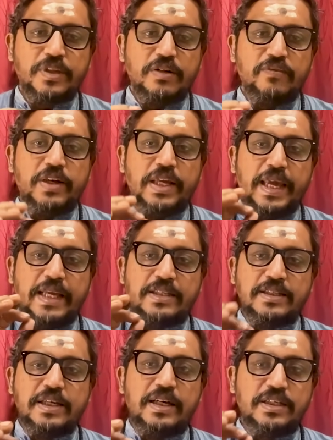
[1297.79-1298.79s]
very
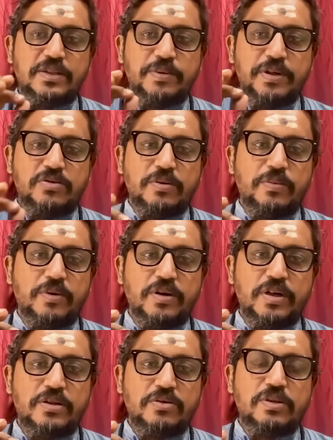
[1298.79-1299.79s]
excellent spiritual
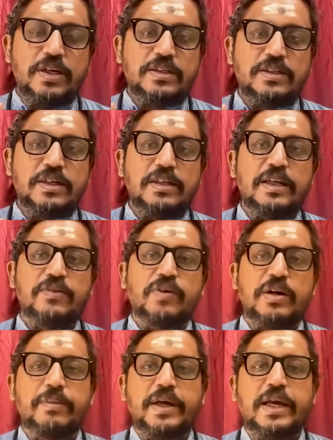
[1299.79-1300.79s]
progress, to the extent that
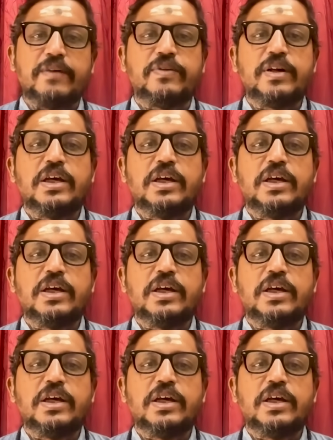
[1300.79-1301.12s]
one may have